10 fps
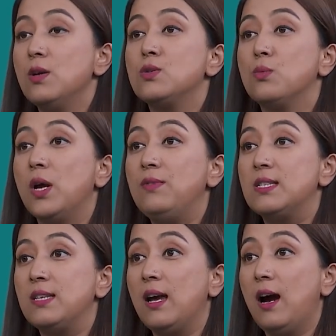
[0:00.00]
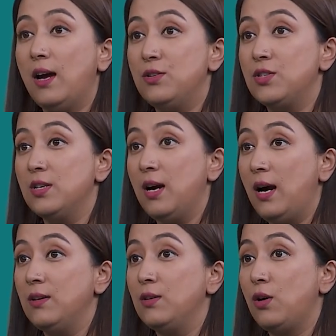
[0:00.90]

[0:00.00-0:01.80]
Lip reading: So when we say hydrogen ion